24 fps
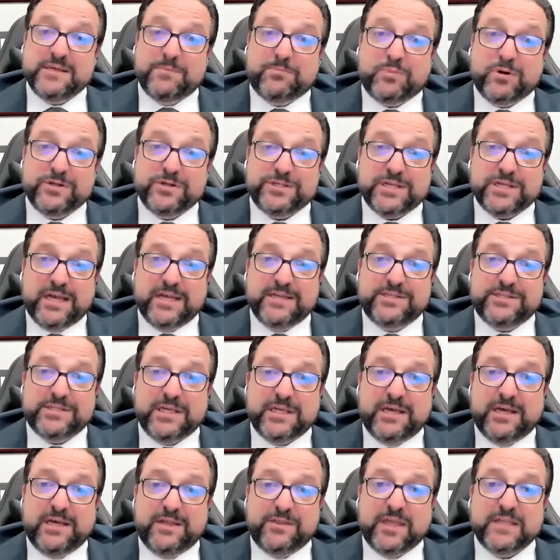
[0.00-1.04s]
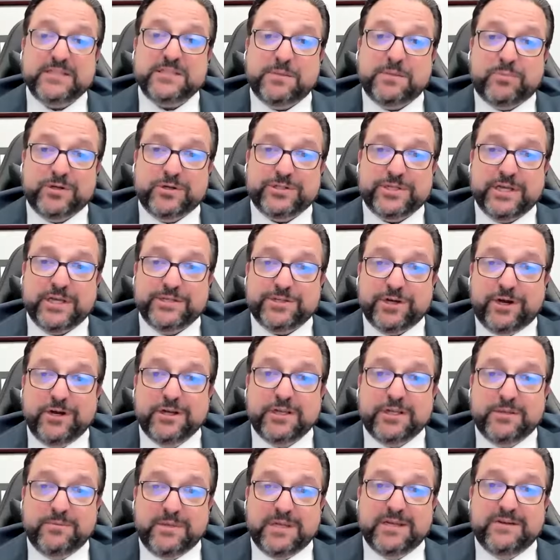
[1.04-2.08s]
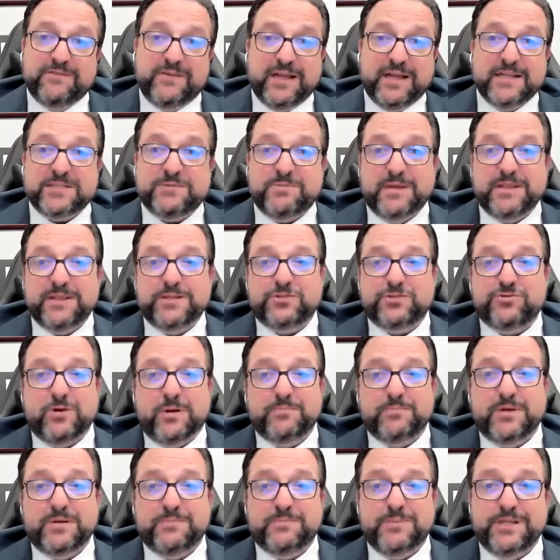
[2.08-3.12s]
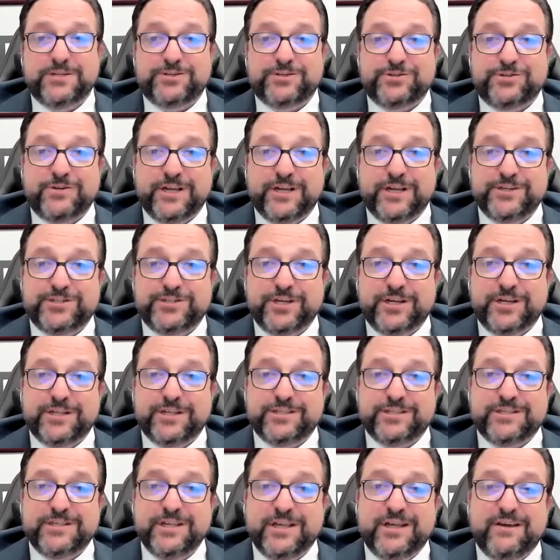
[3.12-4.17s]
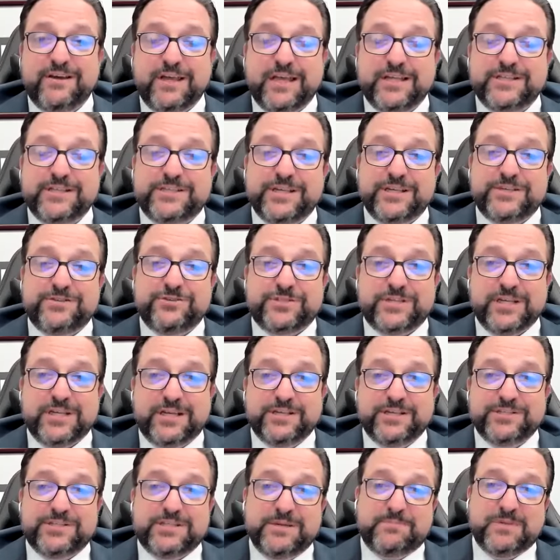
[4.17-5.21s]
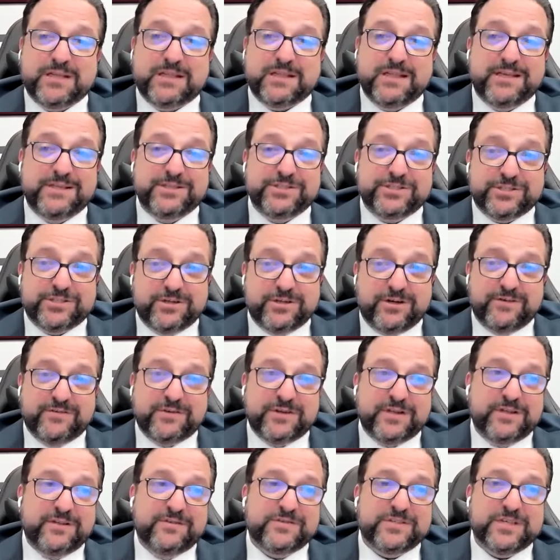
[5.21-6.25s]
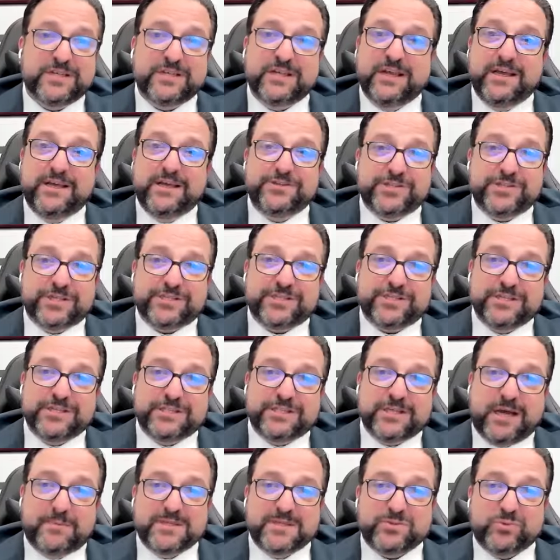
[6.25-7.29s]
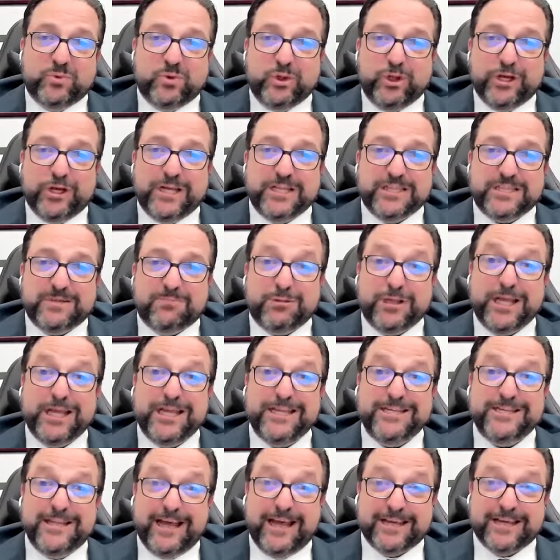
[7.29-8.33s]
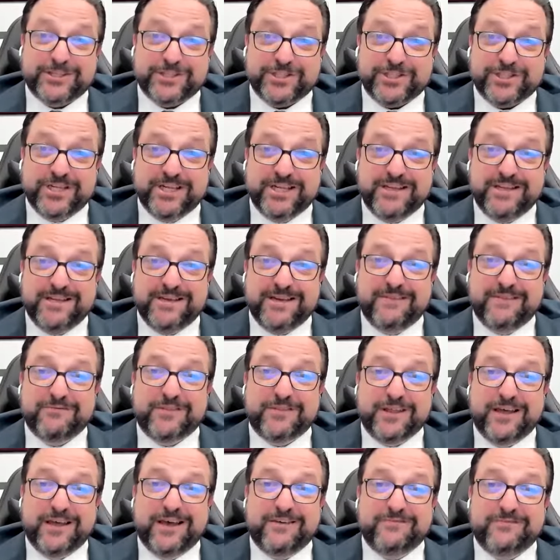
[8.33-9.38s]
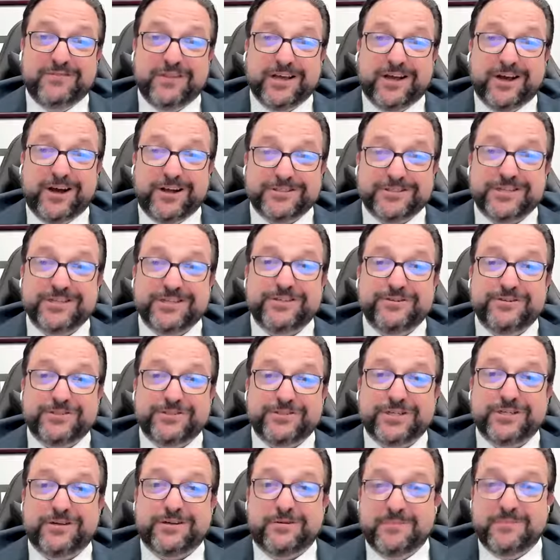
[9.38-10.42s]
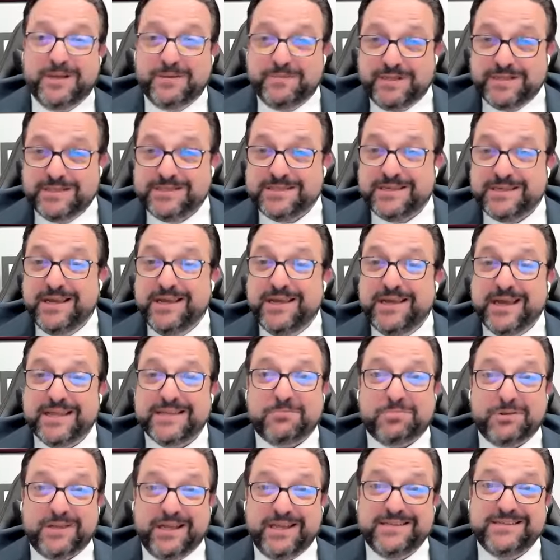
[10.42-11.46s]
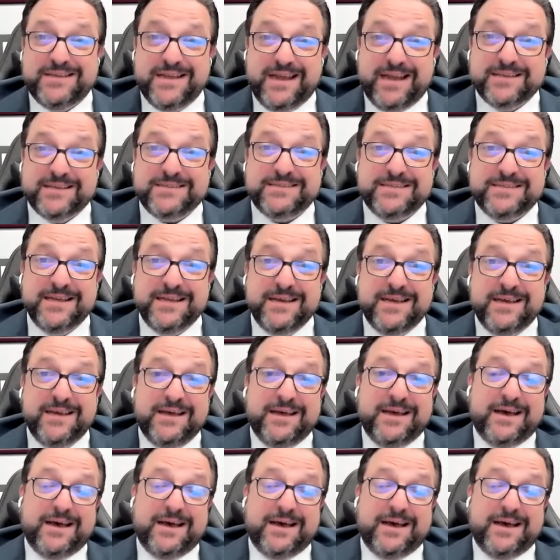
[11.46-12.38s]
that's the precise argument advanced by the Trump administration. It's interesting because typically conservatives and Justice Thomas will look at the plain text of the Constitution and their amendments, and the plain text